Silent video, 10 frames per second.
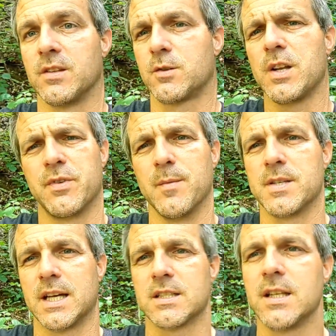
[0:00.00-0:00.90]
Quite
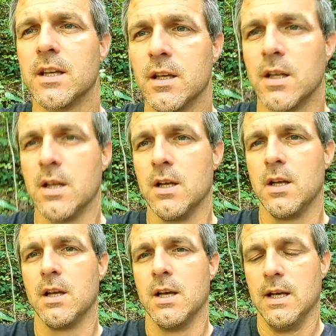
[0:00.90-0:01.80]
famous, actually.
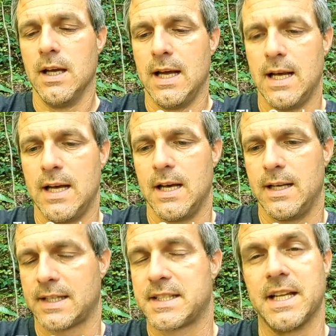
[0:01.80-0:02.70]
It
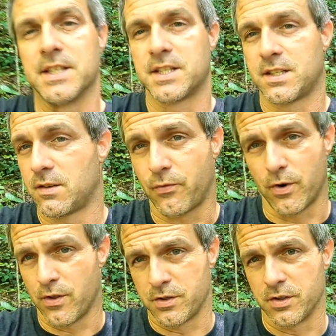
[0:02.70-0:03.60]
extends
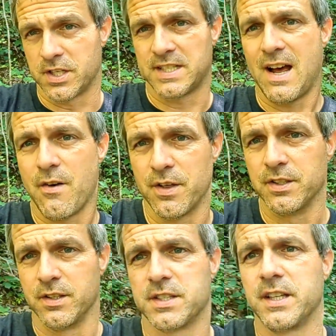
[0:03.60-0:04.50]
further to the south
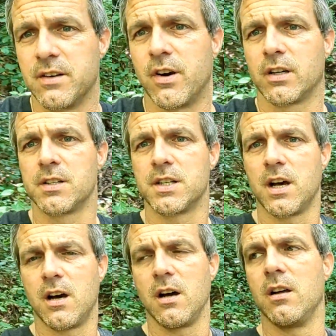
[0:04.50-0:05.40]
into the state of
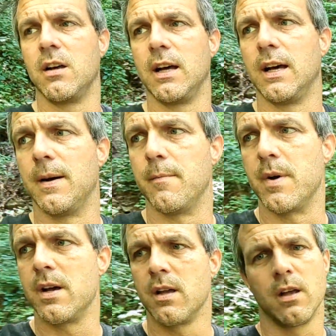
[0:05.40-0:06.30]
Arkansas, and
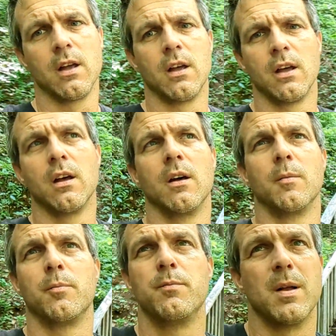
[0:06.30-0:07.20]

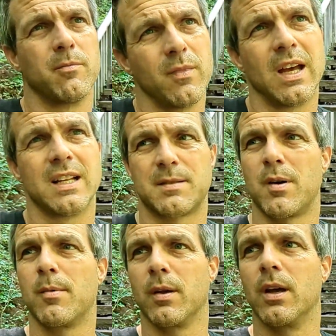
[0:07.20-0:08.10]
yeah, that's
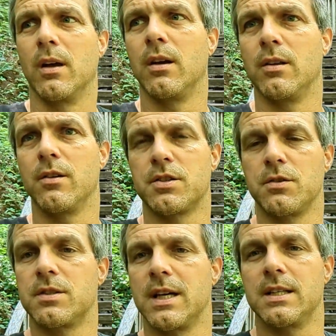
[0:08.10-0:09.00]
probably, those two
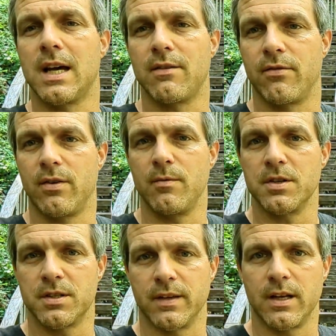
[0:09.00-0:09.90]
states have
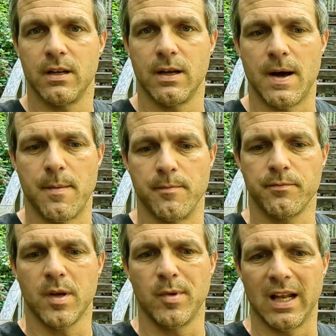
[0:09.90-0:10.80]
most of it.
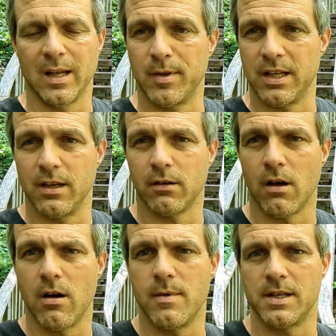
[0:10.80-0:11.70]
Maybe a little bit in
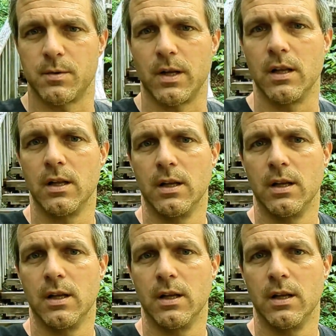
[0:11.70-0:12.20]
Oklahoma as well.